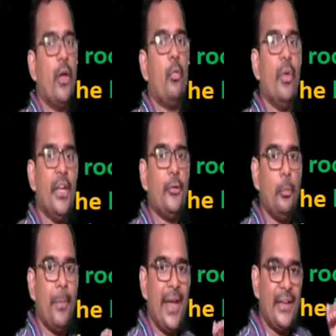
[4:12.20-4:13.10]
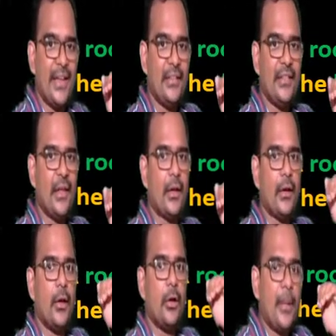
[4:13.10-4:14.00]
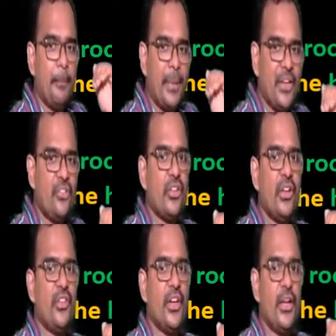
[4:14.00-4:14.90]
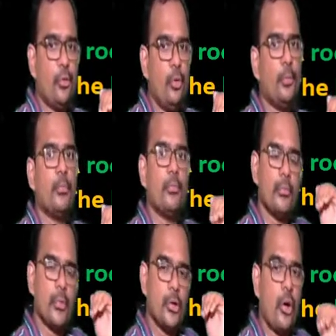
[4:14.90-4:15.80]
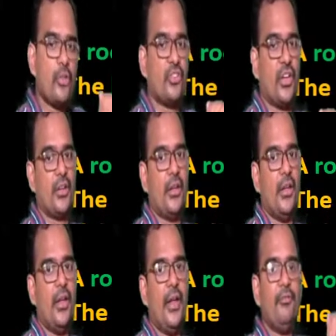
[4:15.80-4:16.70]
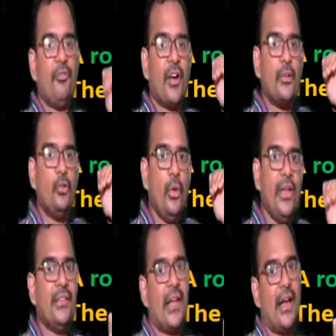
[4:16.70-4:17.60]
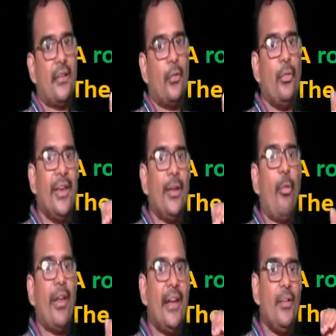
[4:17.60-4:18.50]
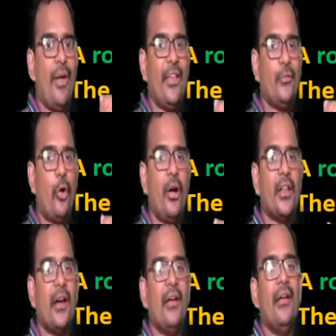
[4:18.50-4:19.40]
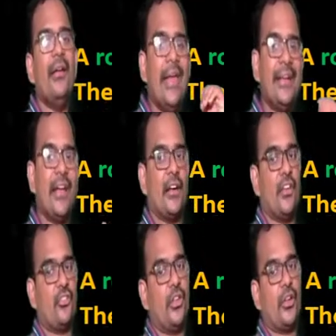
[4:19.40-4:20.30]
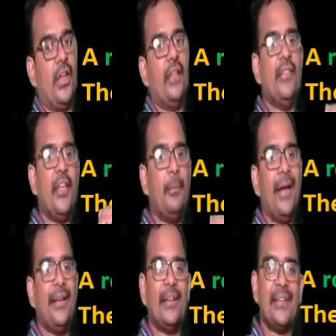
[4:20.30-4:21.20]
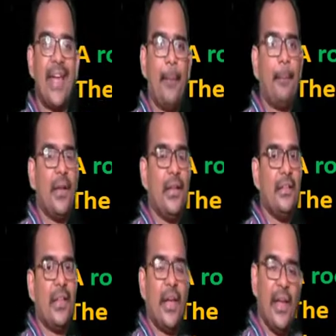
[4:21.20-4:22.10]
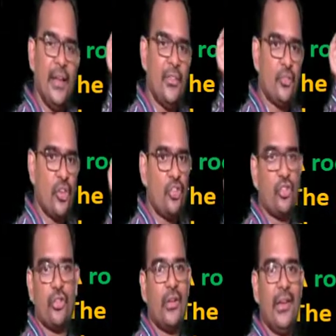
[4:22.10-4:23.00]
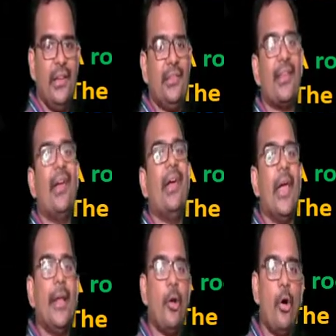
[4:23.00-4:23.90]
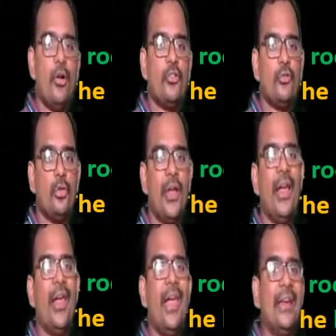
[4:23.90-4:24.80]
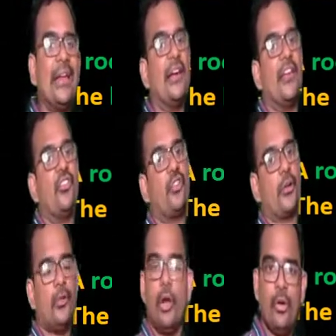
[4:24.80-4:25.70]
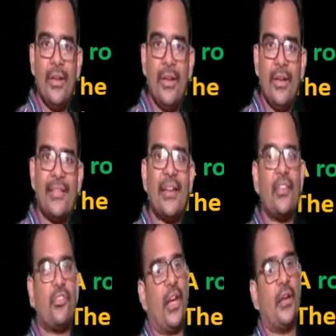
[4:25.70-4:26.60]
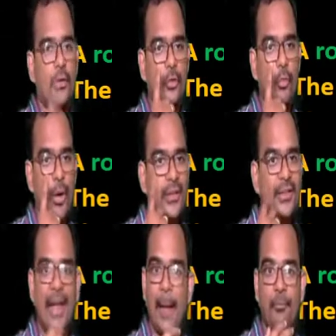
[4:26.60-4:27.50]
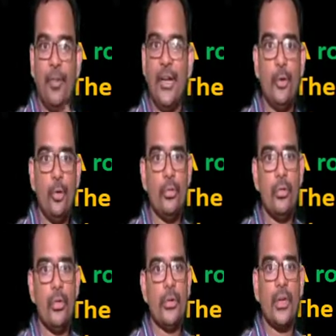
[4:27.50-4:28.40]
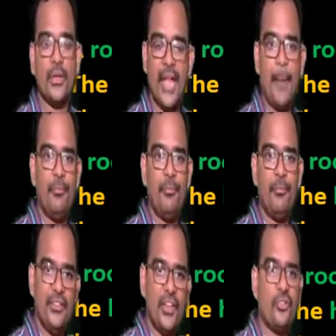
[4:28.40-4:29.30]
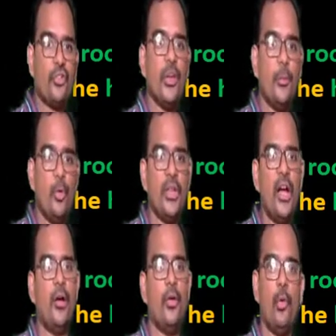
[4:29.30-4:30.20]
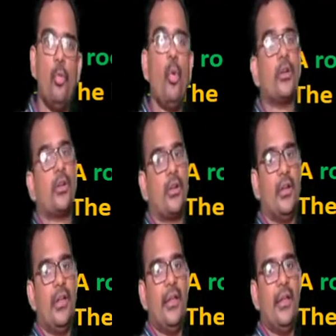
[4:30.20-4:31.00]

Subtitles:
we need to maintain the temperature inside a room constant. And for doing that, we require a device called air conditioner, and thereby the tap in the illustration is analogous to the air conditioner. So now let's understand. So what the tap will do? The tap will just remove the water.